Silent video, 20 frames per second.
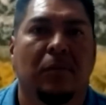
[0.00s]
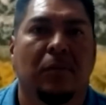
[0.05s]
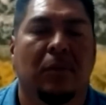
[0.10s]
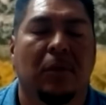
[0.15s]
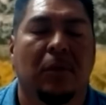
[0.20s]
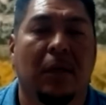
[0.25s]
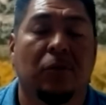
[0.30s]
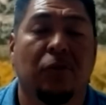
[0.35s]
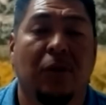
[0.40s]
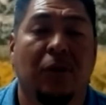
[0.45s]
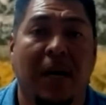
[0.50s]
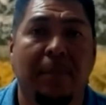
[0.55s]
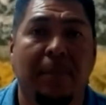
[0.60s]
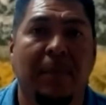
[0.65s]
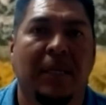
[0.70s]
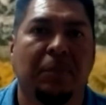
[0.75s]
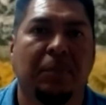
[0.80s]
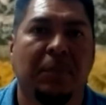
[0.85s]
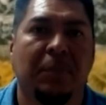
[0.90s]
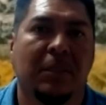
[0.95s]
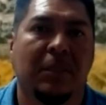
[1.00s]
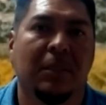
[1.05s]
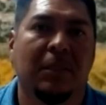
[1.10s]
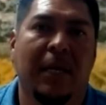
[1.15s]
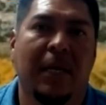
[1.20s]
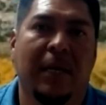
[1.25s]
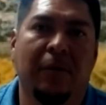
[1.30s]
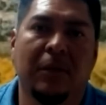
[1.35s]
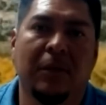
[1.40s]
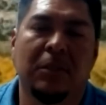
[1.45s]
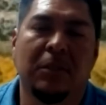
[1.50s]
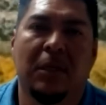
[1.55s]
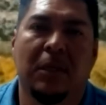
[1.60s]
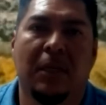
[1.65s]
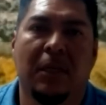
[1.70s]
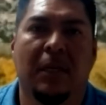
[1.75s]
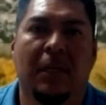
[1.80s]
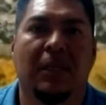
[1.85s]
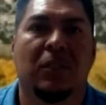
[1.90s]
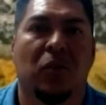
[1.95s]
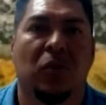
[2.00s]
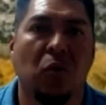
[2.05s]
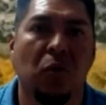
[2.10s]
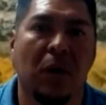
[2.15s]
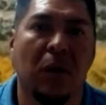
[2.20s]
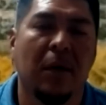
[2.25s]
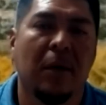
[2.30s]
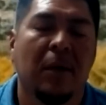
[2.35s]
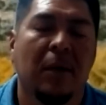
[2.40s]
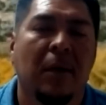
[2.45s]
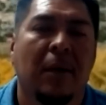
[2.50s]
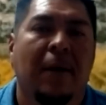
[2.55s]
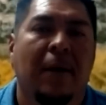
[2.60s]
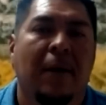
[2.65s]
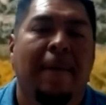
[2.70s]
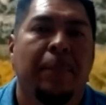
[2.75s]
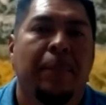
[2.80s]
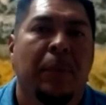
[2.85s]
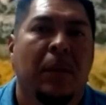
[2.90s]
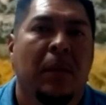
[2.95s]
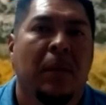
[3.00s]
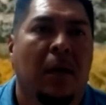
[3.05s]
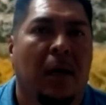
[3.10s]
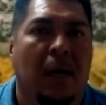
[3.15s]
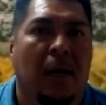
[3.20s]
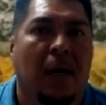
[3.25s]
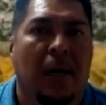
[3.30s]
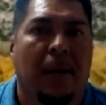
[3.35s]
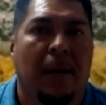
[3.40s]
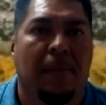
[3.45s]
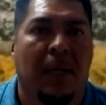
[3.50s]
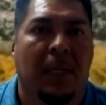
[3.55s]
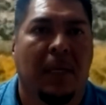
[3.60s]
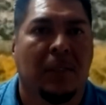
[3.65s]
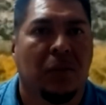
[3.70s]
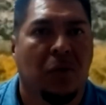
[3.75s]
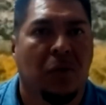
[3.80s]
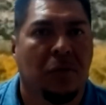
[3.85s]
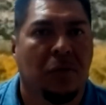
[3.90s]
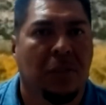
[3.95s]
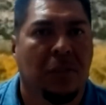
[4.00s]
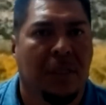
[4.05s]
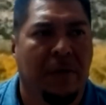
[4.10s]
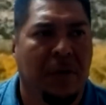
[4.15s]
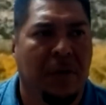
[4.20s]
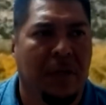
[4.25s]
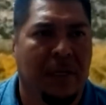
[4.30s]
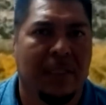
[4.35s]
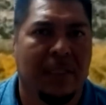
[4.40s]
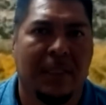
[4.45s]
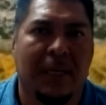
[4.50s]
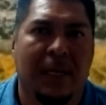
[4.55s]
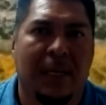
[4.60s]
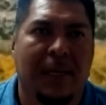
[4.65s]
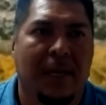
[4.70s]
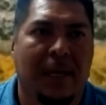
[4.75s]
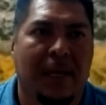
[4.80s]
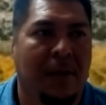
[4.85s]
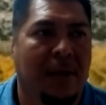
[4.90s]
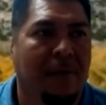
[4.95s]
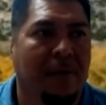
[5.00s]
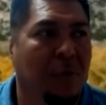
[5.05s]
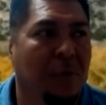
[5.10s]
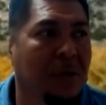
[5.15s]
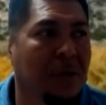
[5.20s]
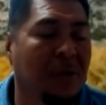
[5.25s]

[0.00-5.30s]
the tribe that speaks this language, and it's Toa. And so to give you an insight that if we